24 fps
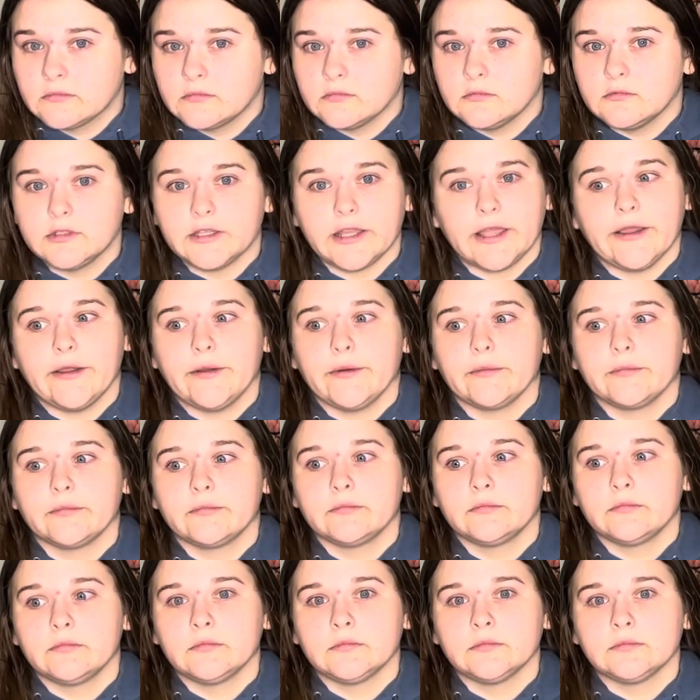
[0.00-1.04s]
No.
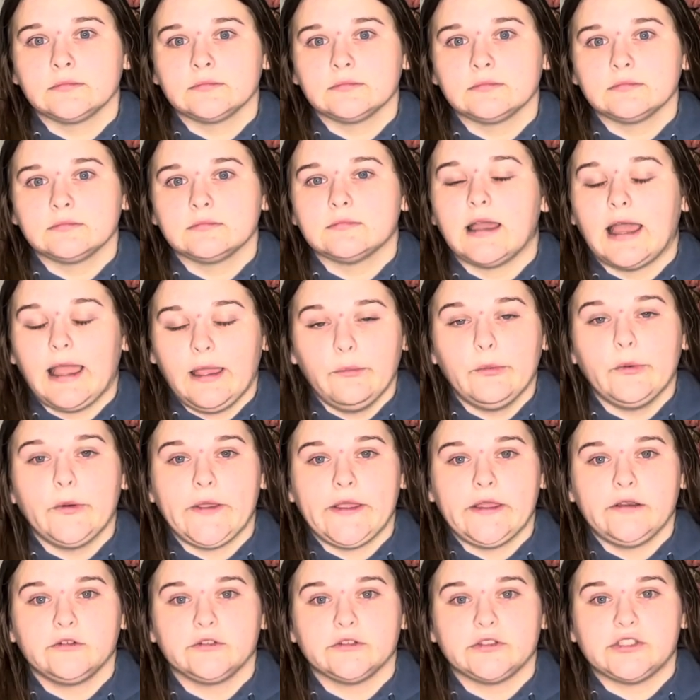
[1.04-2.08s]
I will
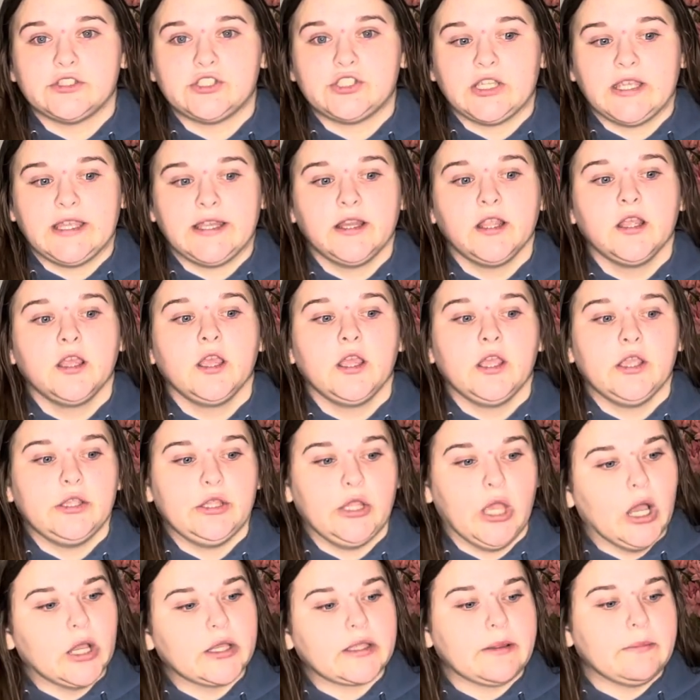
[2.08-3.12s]
handle the shit.
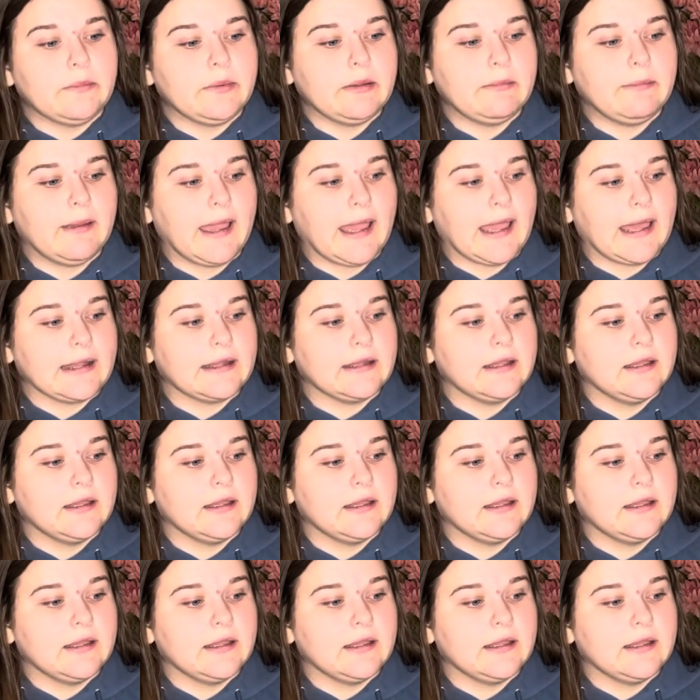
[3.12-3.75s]
Y'all can be mad.